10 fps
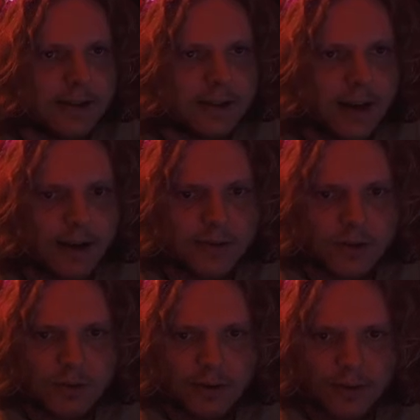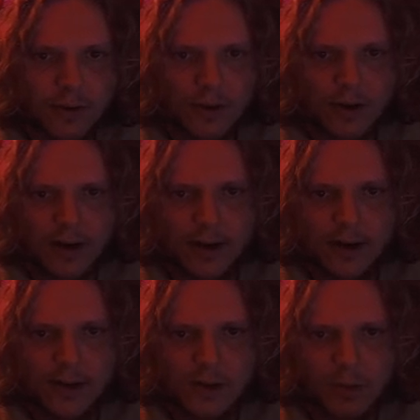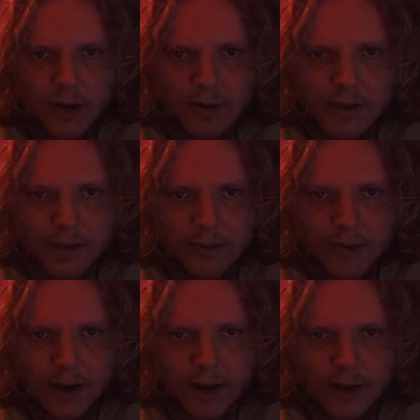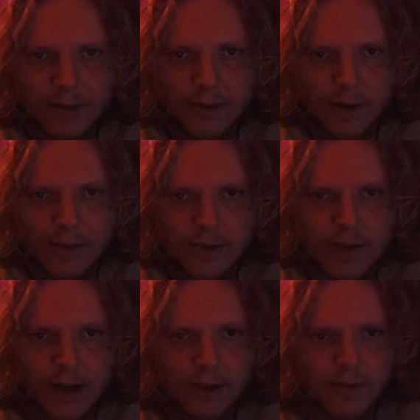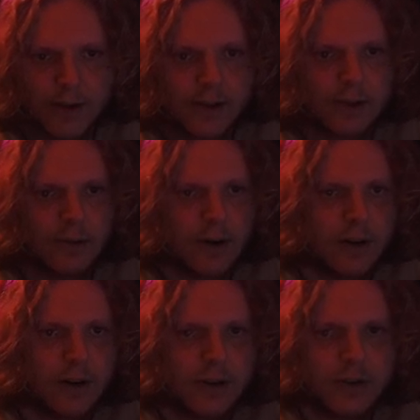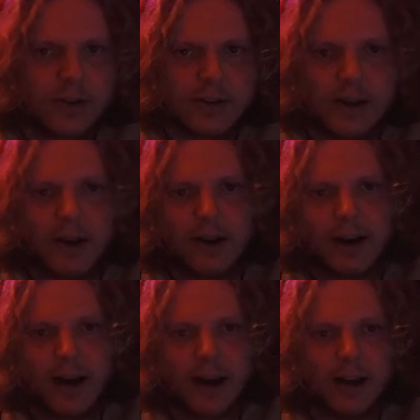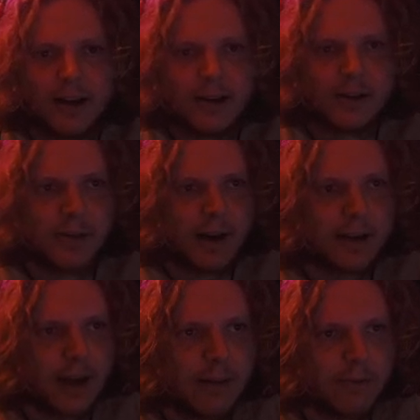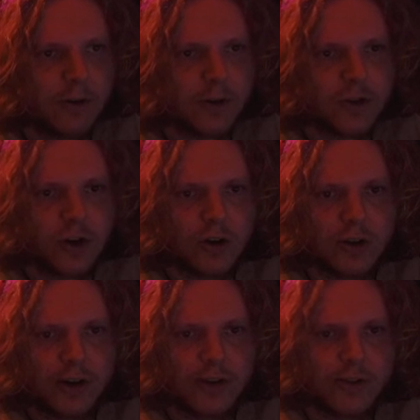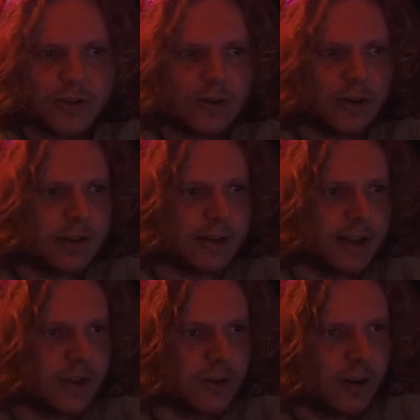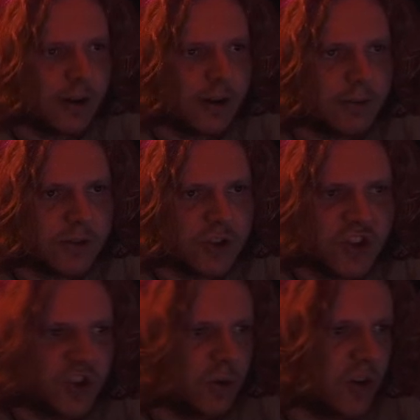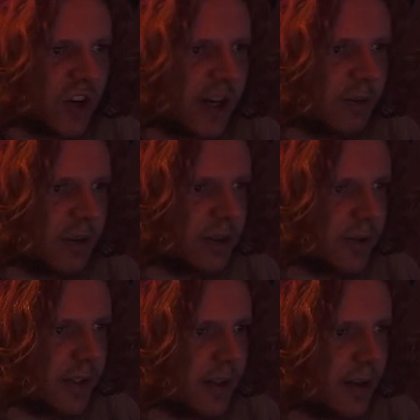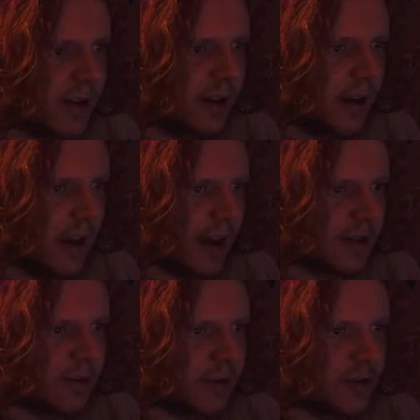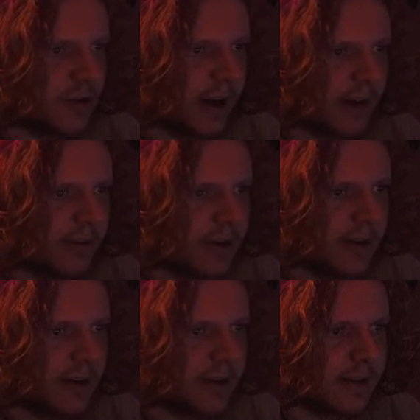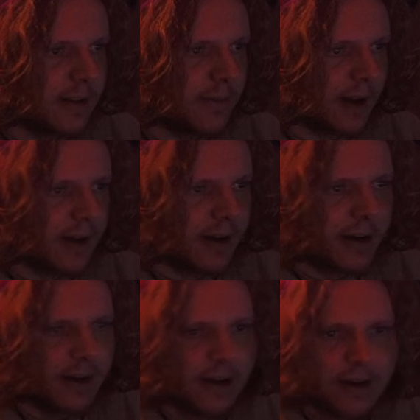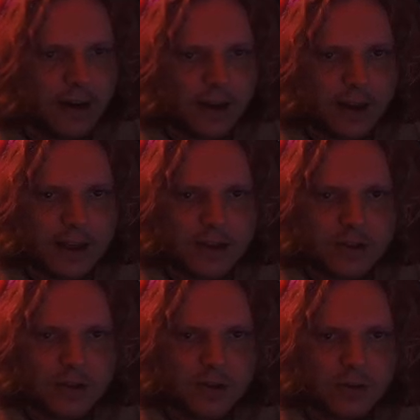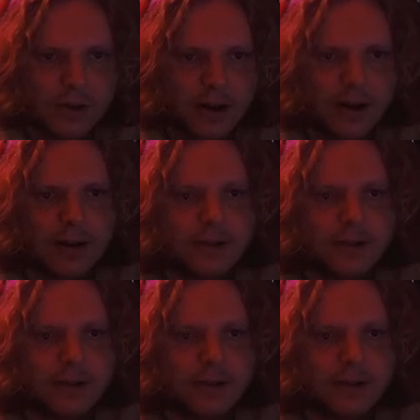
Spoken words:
I have this roughly organized: Break, Risk of Rain, Flames of Sacrifice, here we all are. As you can see, I already got some endgame footage earlier. This was during the test run, and it was just so good I didn't want to lose it. And so we're gonna drag everything except that guy into here.